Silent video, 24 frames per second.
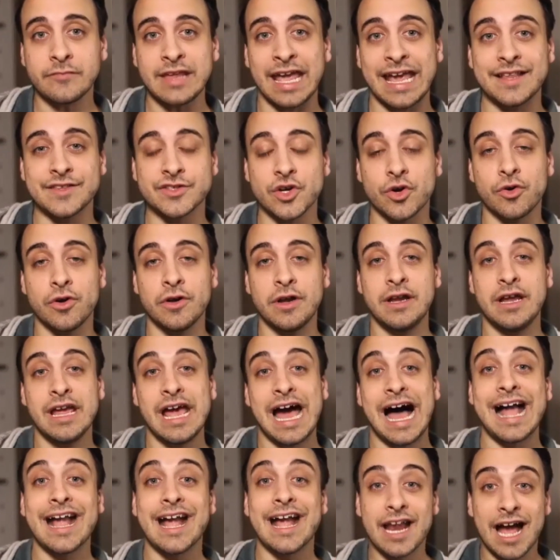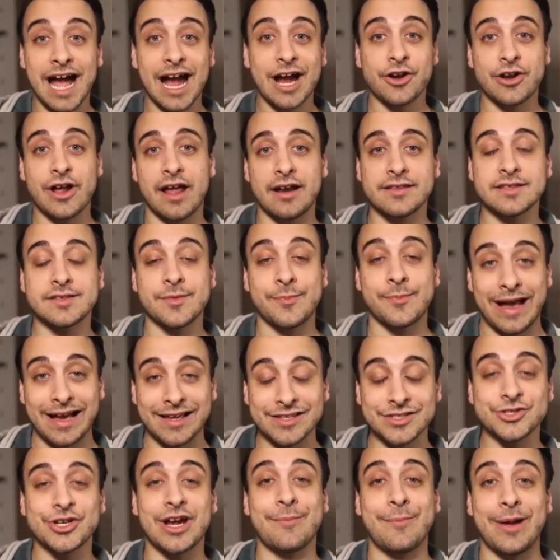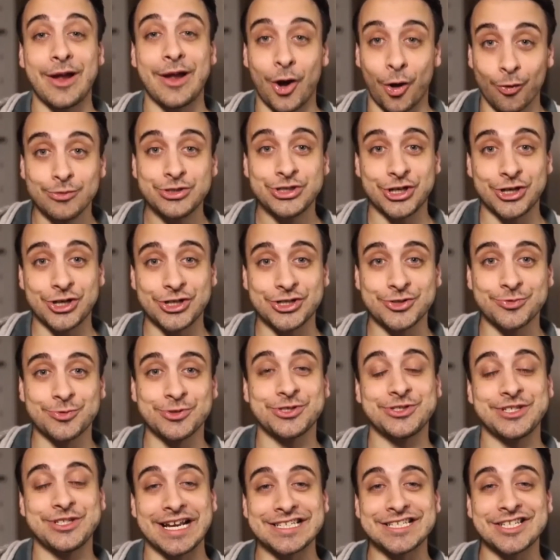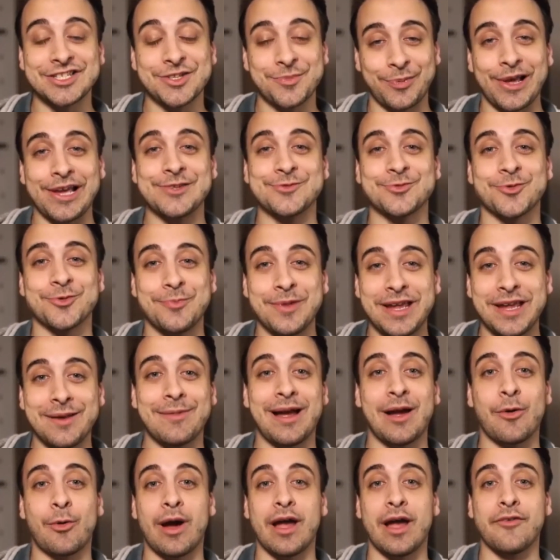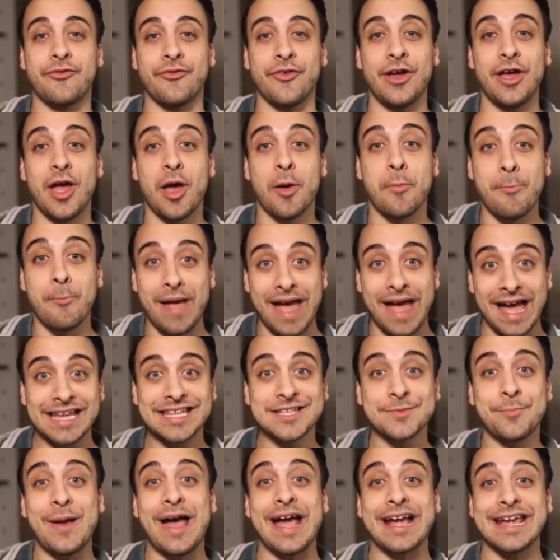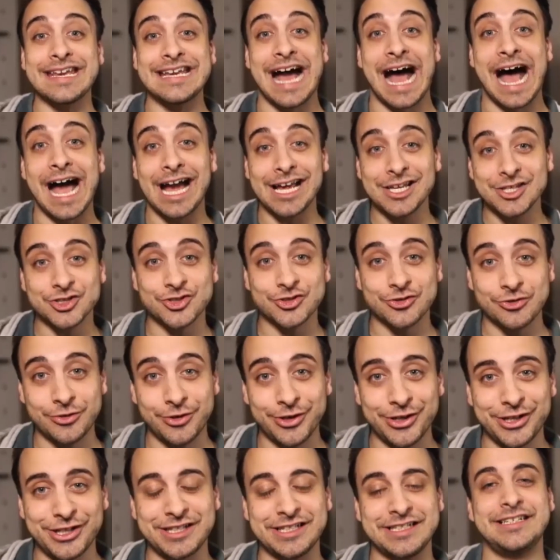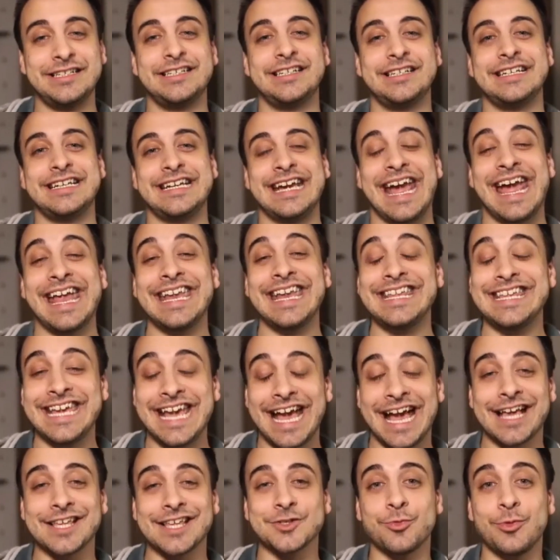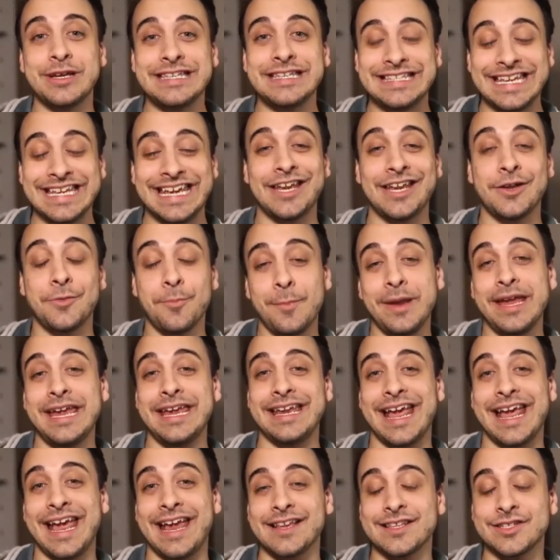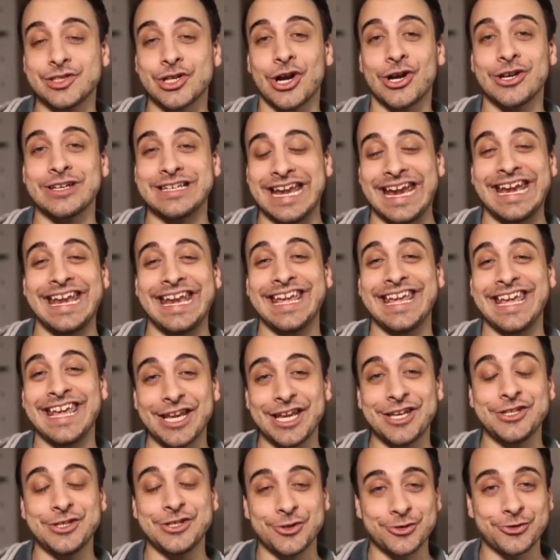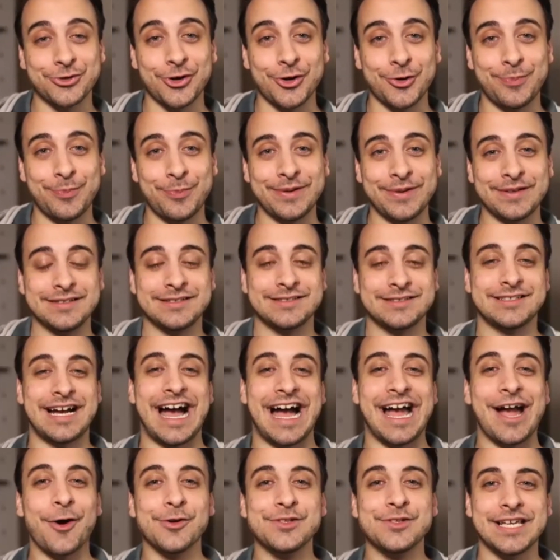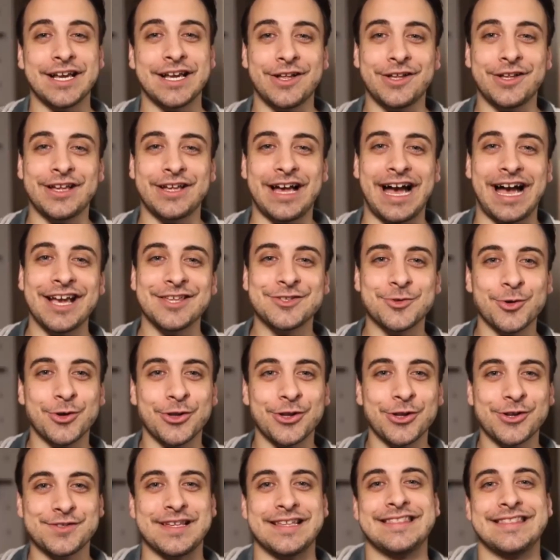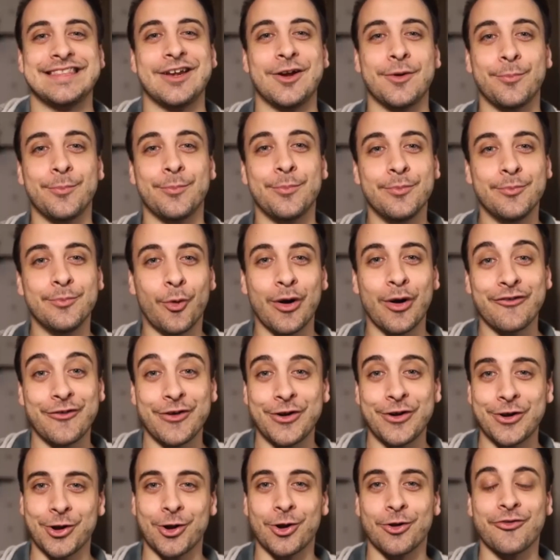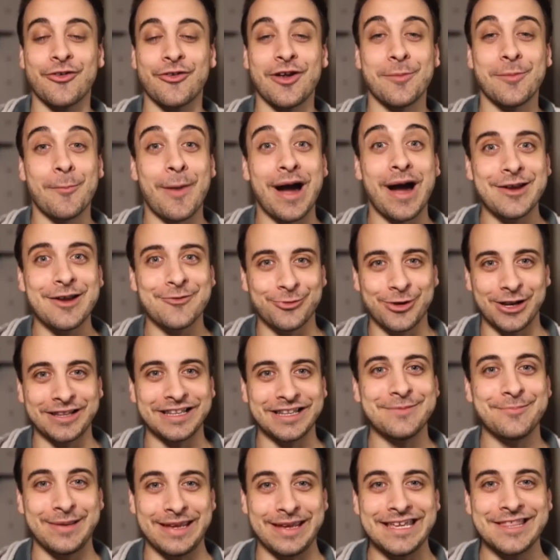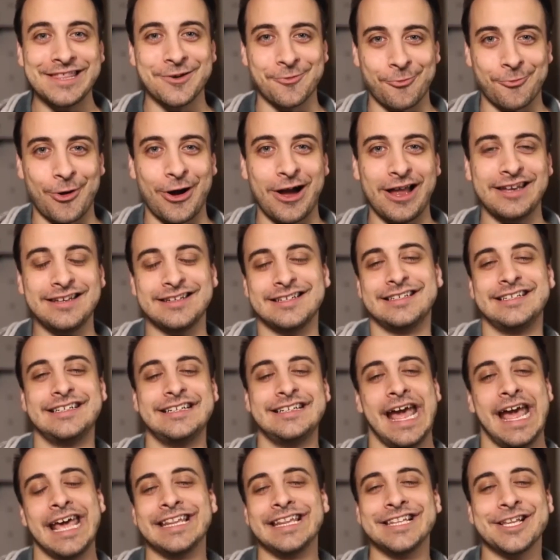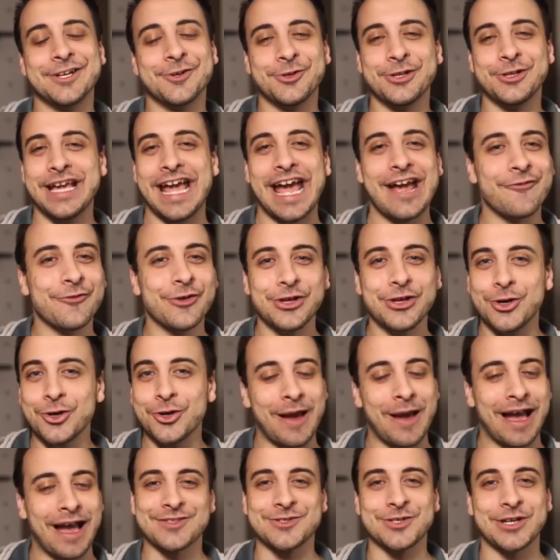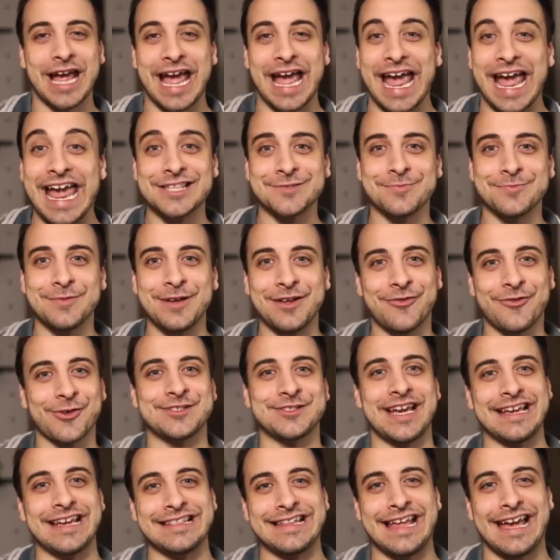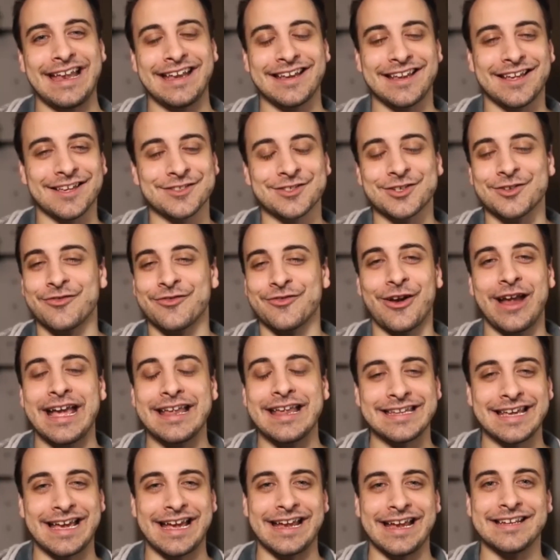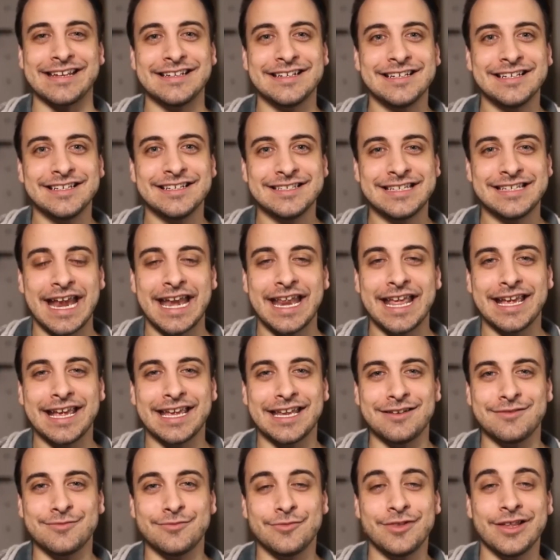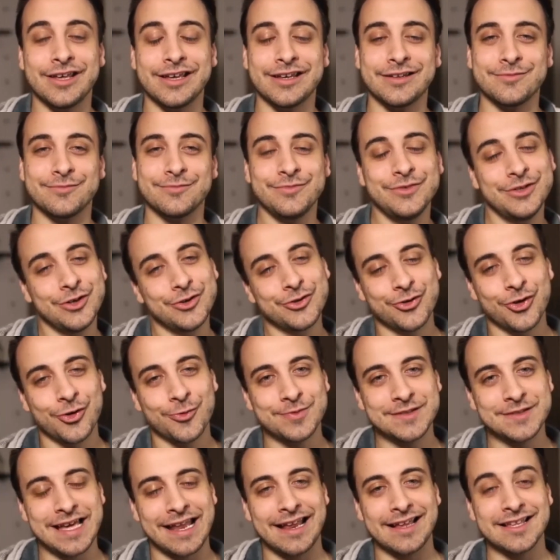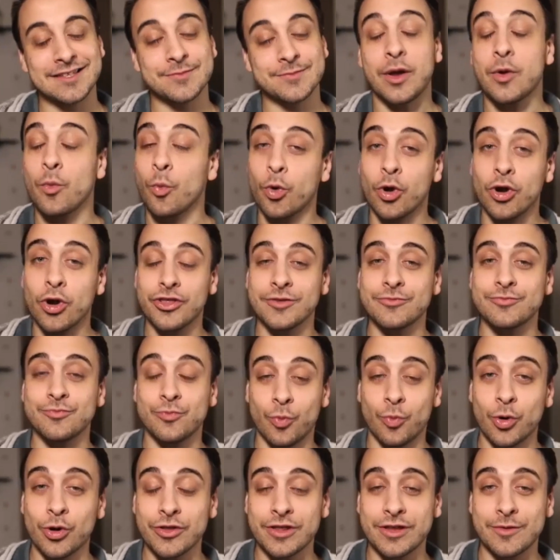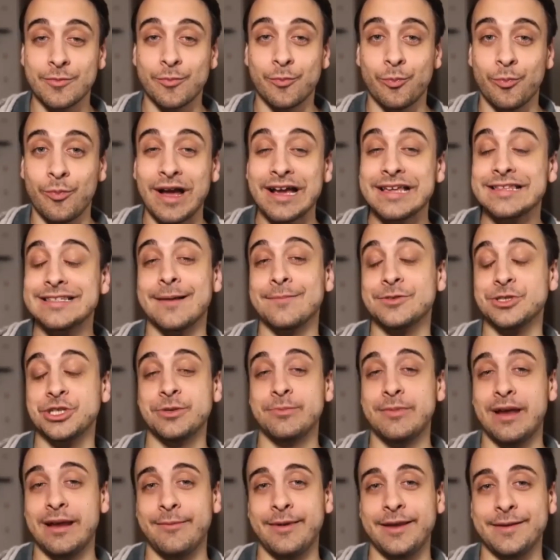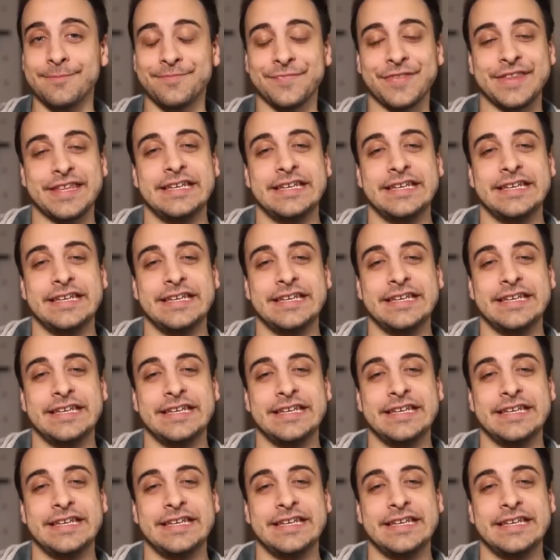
And so I got hired on as a pastor at my home church, which is actually the place where me and my wife met back in high school. And yes, we did meet and start dating in youth group. I always tell high schoolers that their boyfriend or girlfriend might really be the one. And literally every youth pastor hates me for saying that because they're very anti-dating in the youth group settings, but we're the exception maybe.